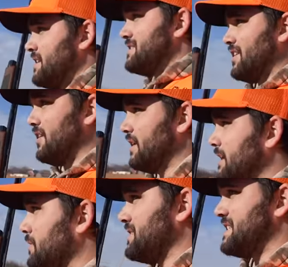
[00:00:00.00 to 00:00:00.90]
So
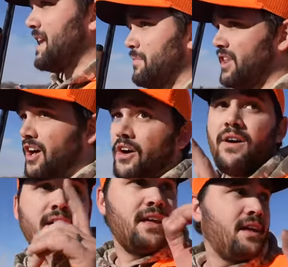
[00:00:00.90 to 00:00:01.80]
we're gonna stay below.
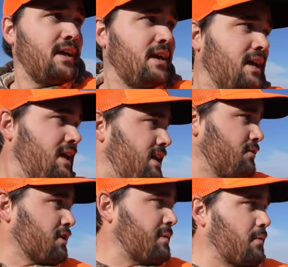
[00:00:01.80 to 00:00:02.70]

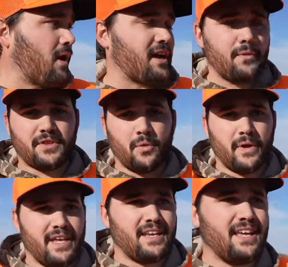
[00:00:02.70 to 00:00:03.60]
We're gonna be walking with the
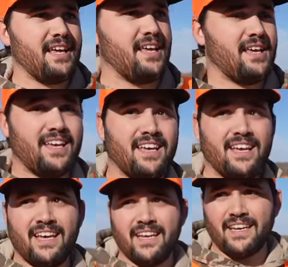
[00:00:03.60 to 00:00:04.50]
wind.
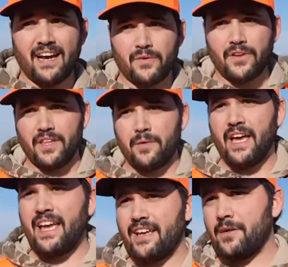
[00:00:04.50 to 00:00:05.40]
Not really,
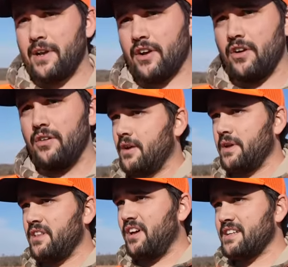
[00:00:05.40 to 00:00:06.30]
hey, come here, girl. Don't
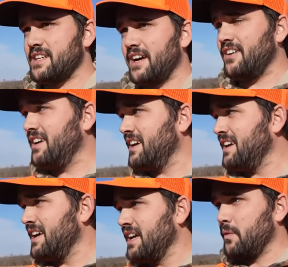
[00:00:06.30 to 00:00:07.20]
get lost now.
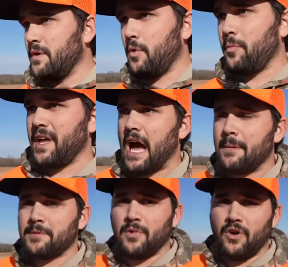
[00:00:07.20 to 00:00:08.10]
Wind won't be
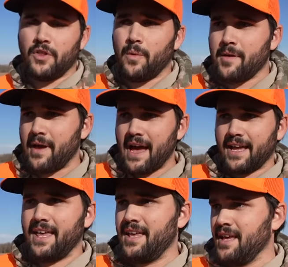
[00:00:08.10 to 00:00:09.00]
optimal on the way back.
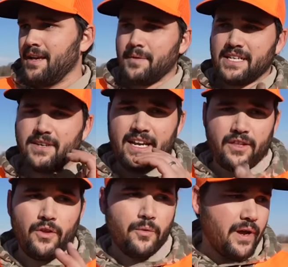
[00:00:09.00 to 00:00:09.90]
That's kind of the
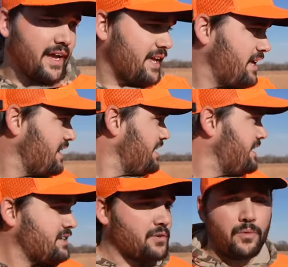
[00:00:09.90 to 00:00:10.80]
only way
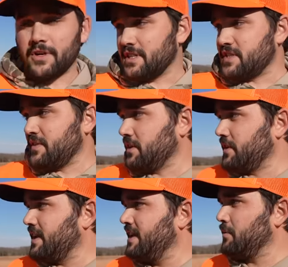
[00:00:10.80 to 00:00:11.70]
to work this
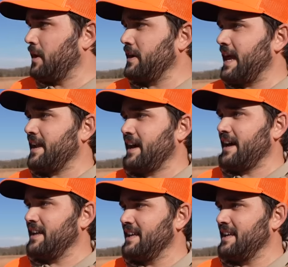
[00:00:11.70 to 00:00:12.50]
field. One hen, huh?